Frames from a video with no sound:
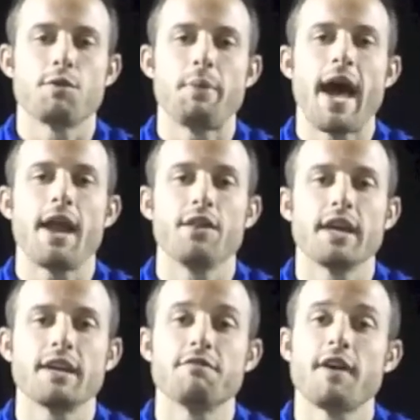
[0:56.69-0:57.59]

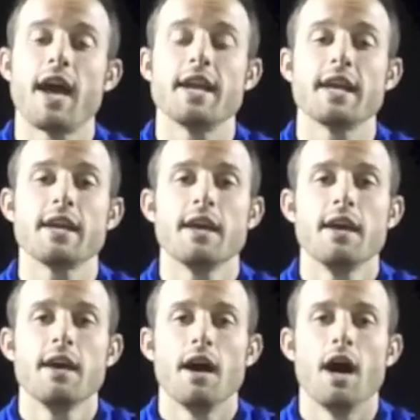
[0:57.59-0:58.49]
battling and fighting
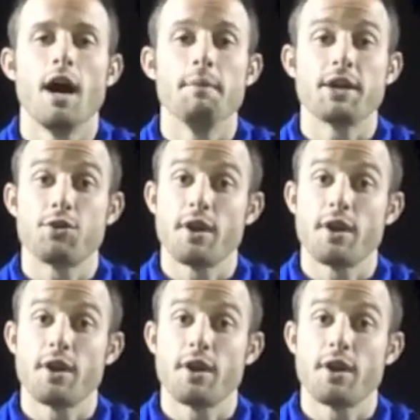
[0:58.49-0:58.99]
and